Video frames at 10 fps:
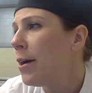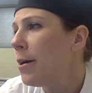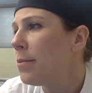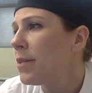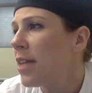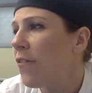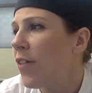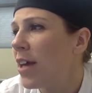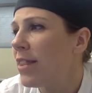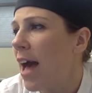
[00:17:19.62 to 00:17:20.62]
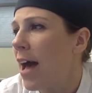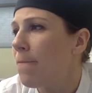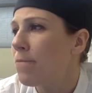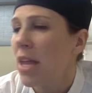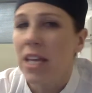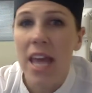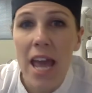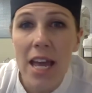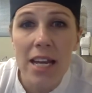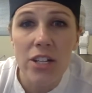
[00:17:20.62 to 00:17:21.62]
stuff like that,
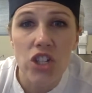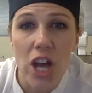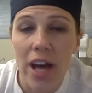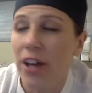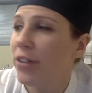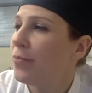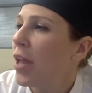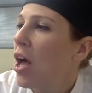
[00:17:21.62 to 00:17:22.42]
canning gel.